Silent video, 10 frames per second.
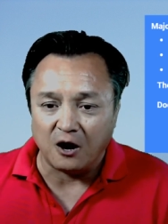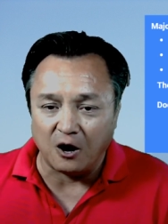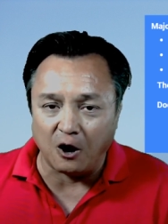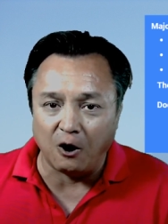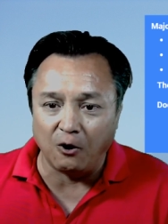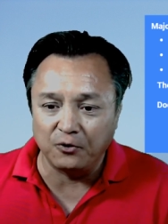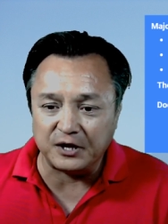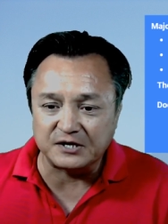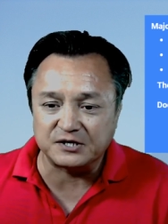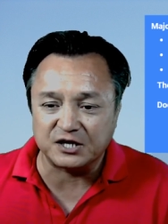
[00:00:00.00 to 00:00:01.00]
all
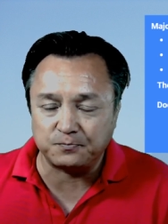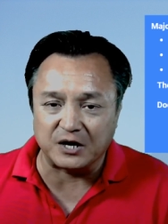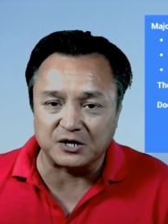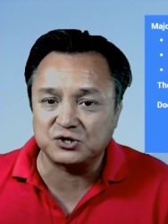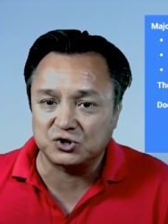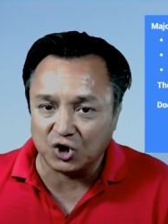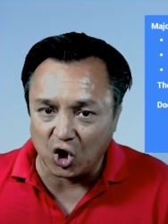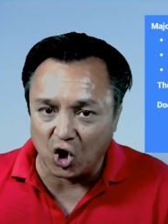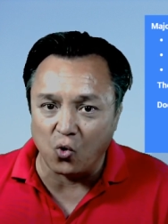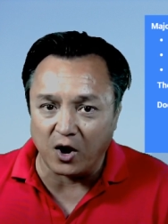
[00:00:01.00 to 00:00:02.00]
these expenses
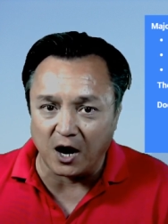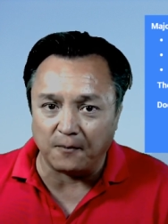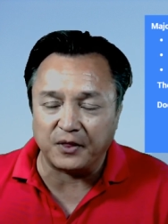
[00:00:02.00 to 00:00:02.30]
go up.